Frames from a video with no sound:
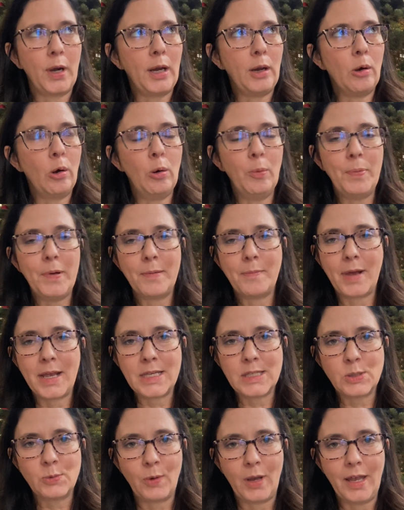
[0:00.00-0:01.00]
open my
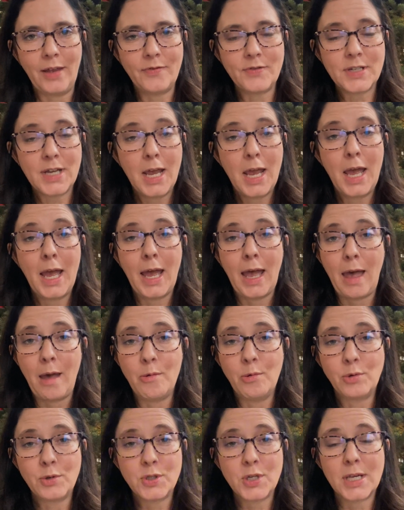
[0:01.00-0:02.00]
Swift, I
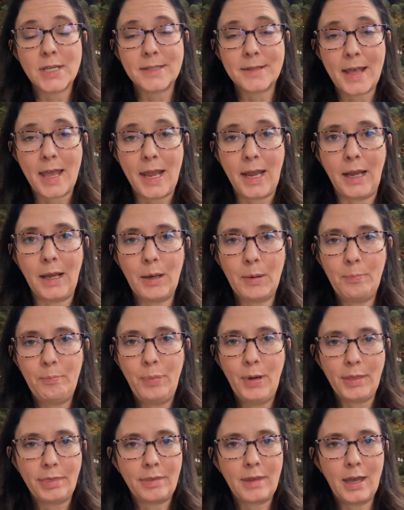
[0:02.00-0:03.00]
will just like
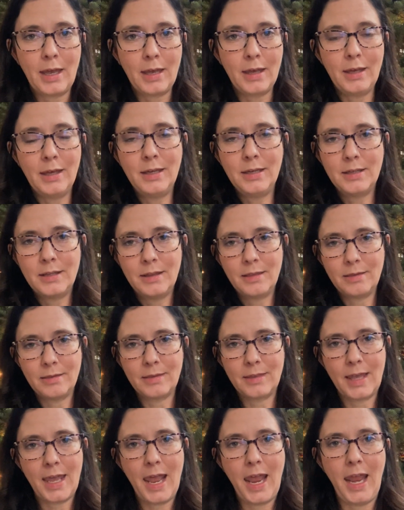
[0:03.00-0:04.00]
put the
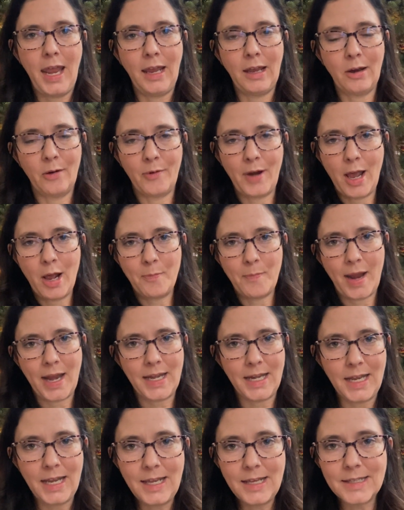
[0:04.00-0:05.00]
hank around my
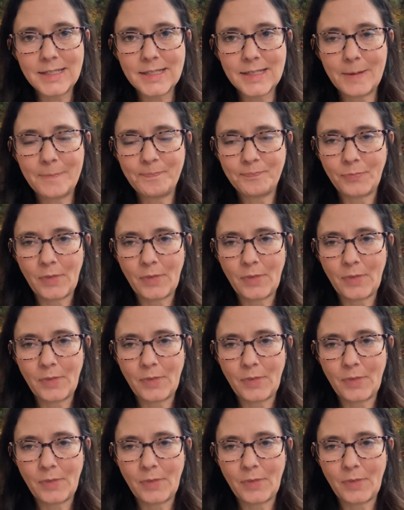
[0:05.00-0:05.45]
knees.